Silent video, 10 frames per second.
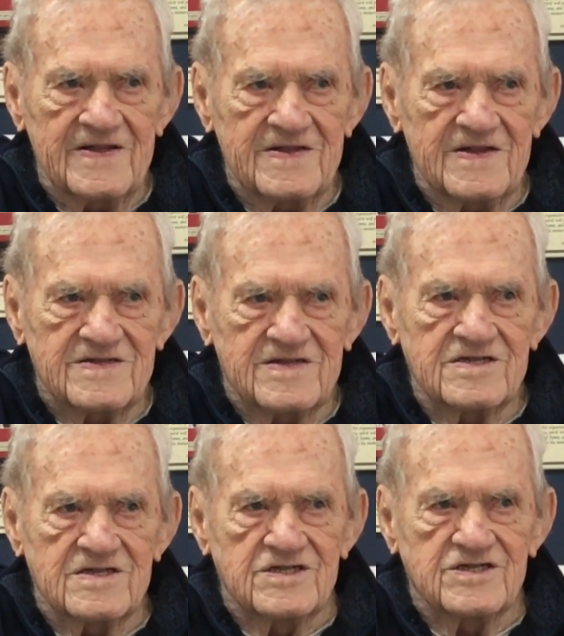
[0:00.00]

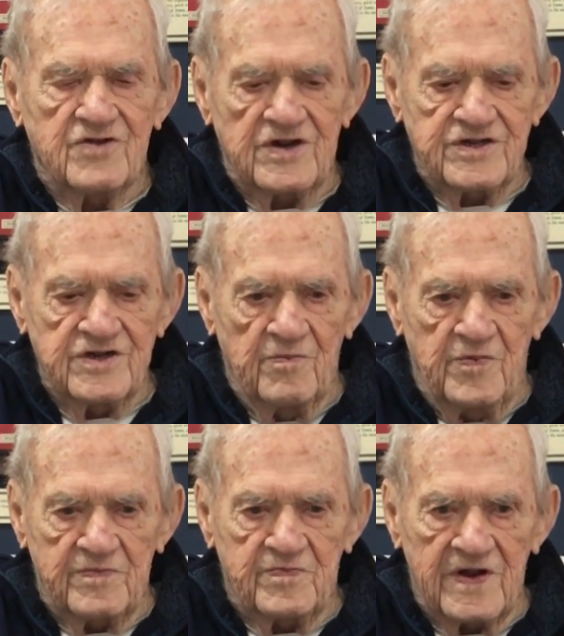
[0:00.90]
this is stretching a
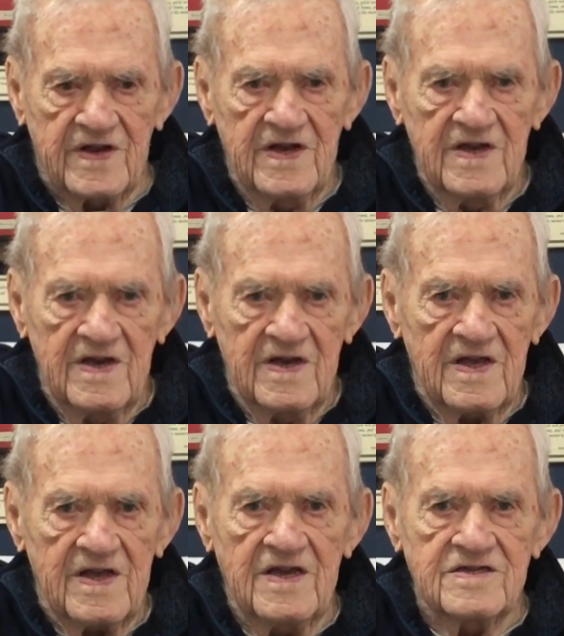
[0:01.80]
bit, but
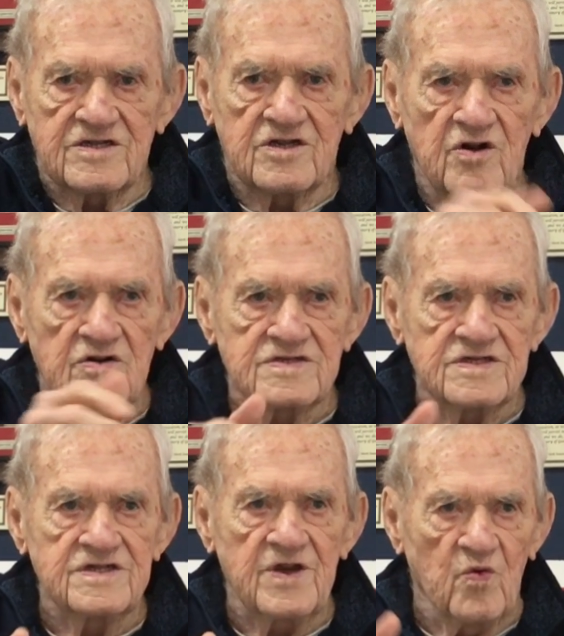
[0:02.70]
he's as close
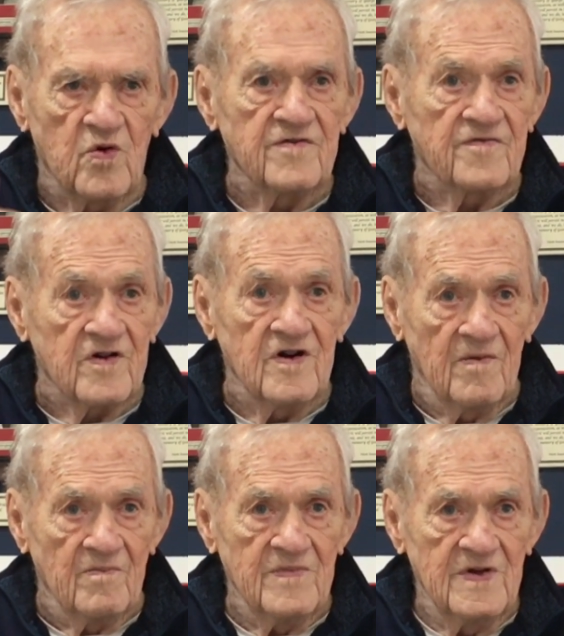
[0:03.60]
as he would have come
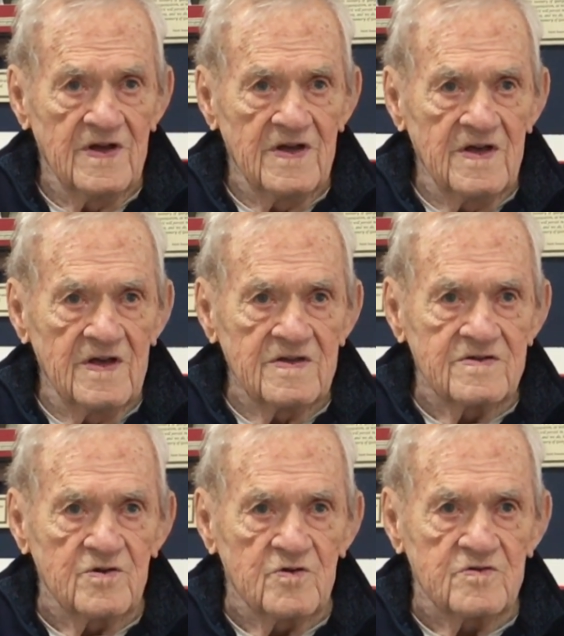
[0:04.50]

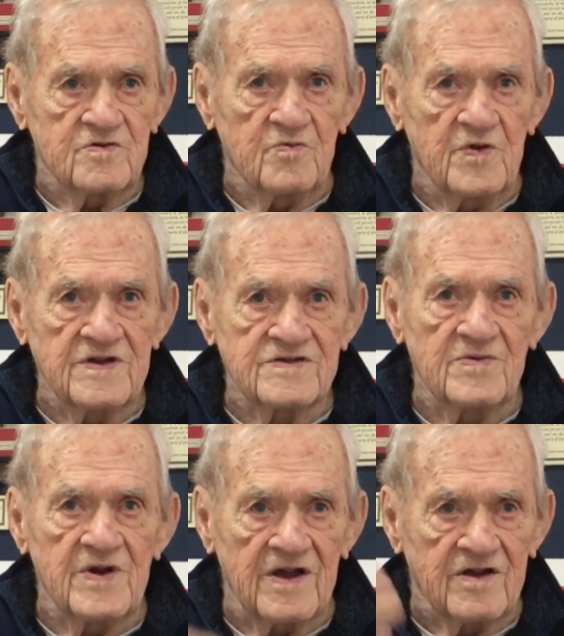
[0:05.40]
to being
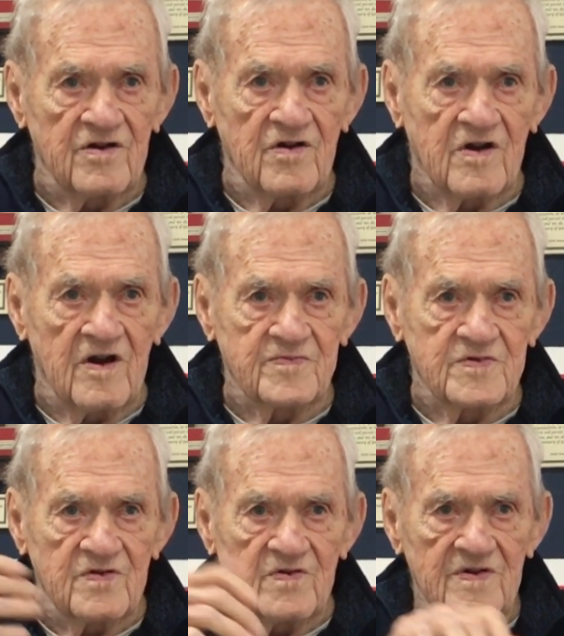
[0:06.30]
somebody I could look up to.
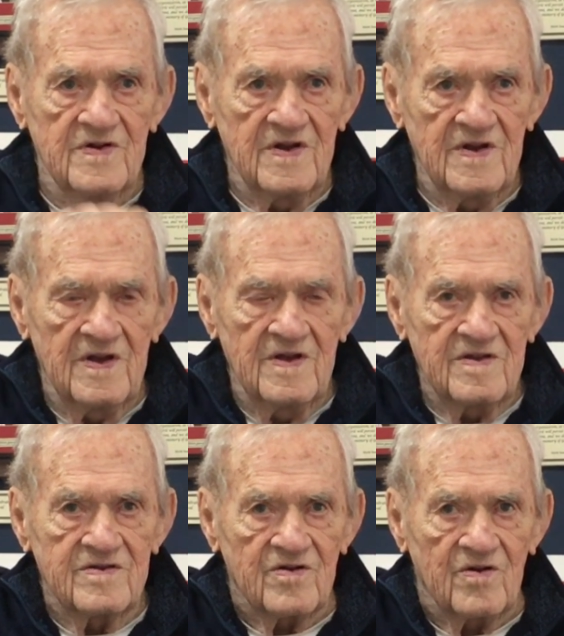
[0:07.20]

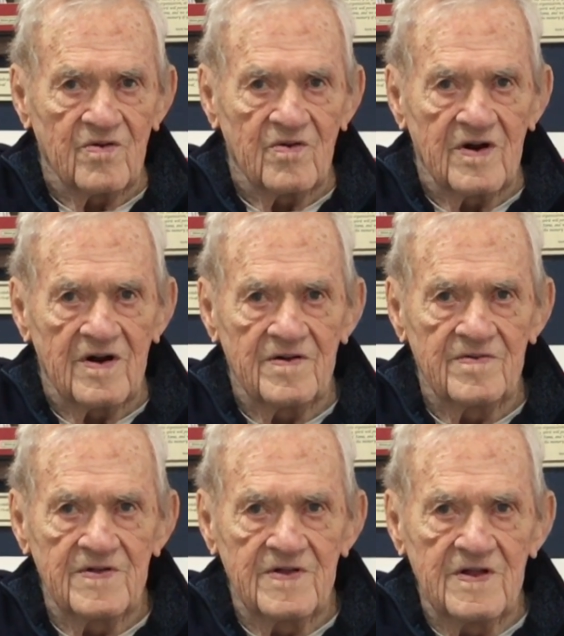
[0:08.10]
So,
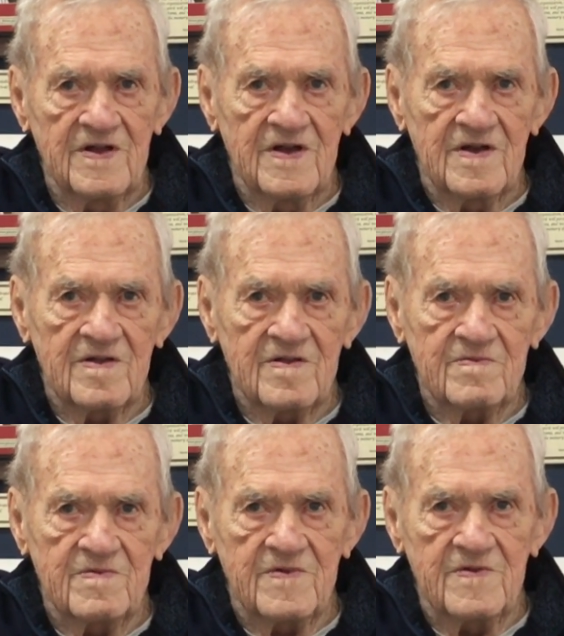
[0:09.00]

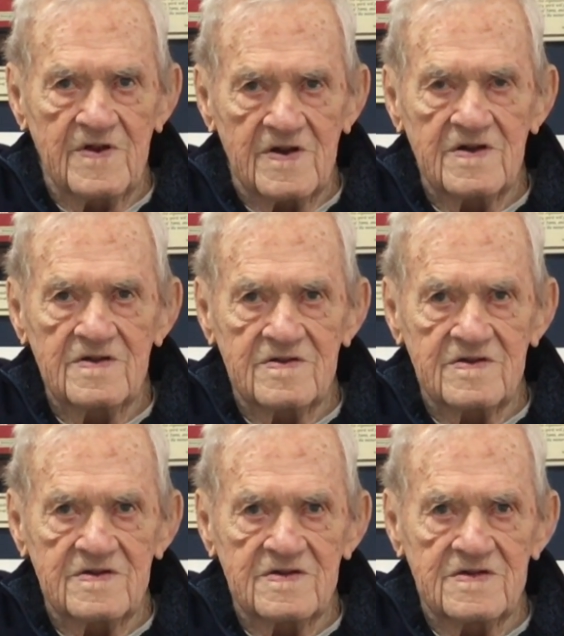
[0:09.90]

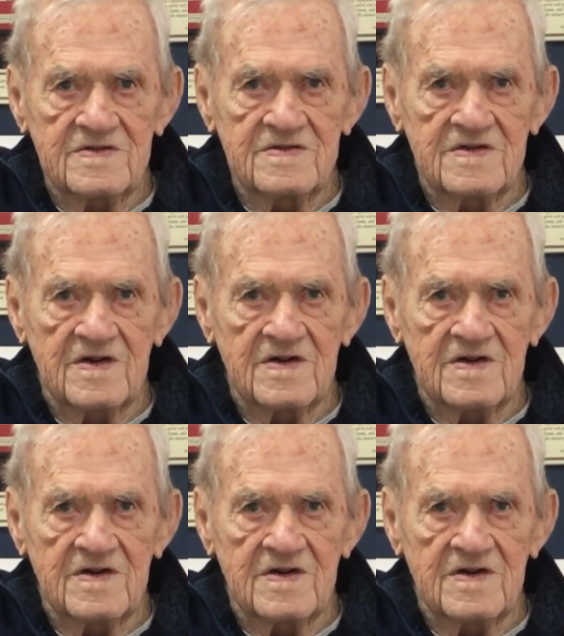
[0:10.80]
and